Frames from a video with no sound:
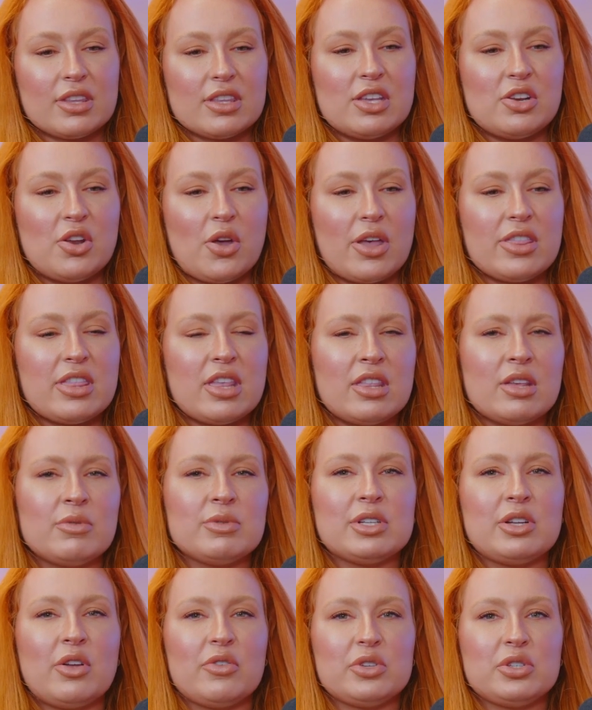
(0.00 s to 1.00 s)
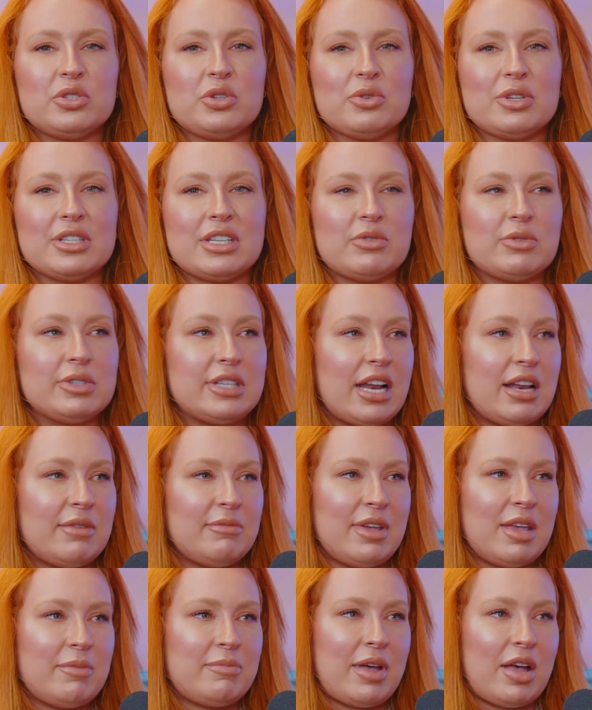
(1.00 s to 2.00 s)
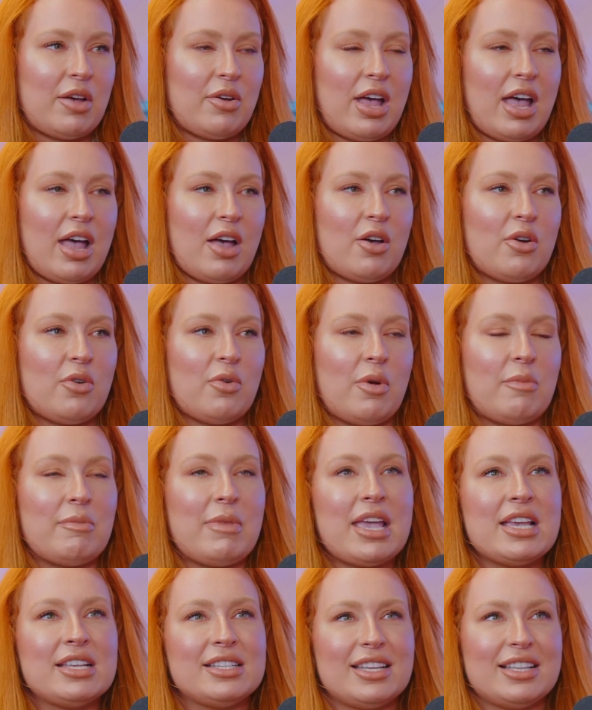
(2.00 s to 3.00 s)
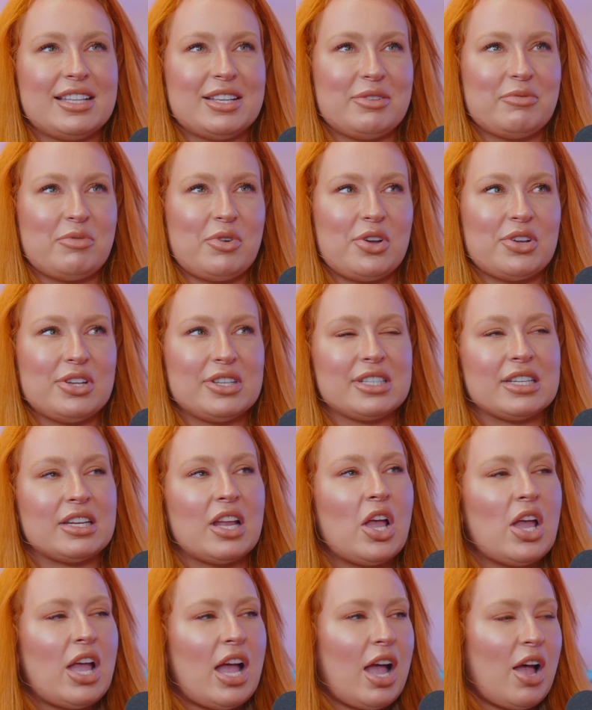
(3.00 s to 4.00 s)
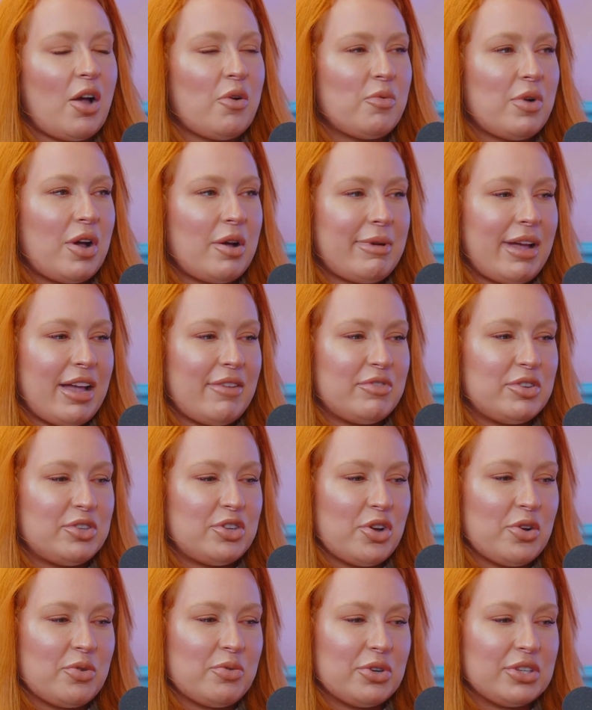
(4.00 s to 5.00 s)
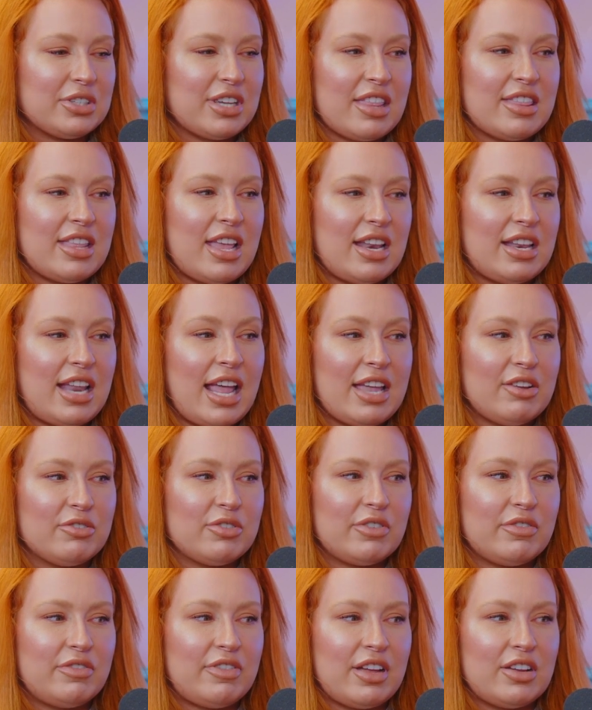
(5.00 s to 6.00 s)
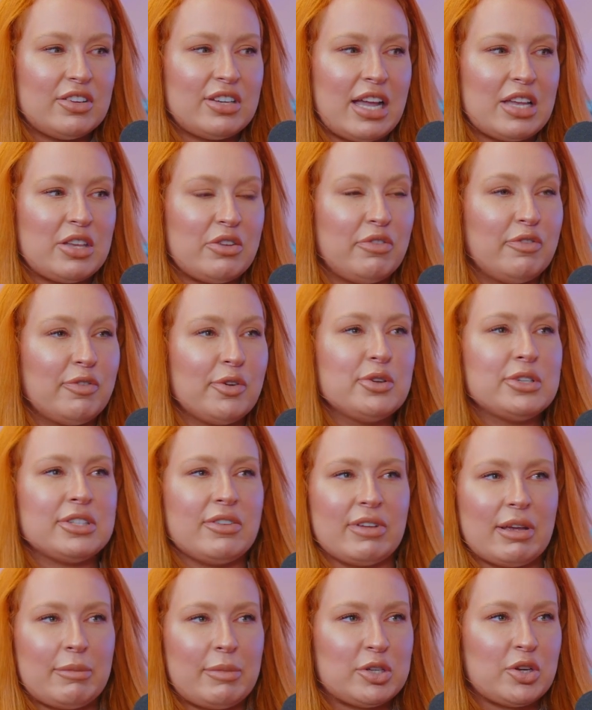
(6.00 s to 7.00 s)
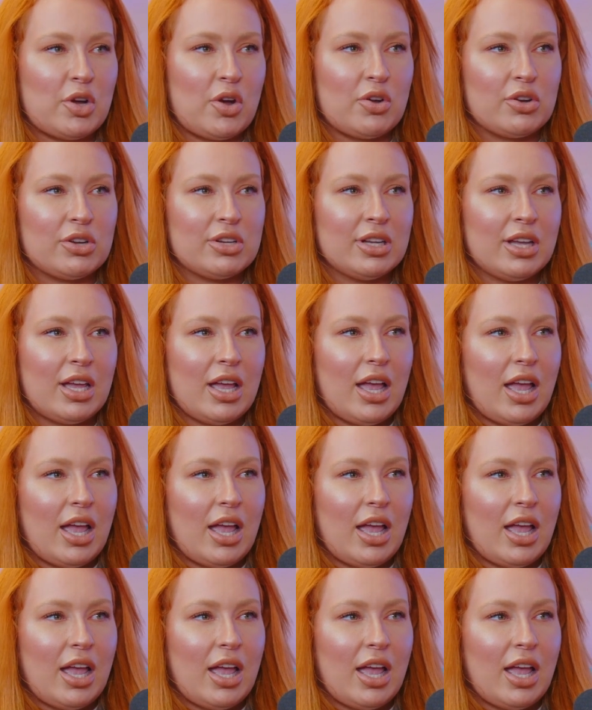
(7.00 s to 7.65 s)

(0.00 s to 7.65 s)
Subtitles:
You know, and then there was a lot of stories that you were telling me about how amazing it was and how well behaved the dog was. And then later on found out you threw something at my dog.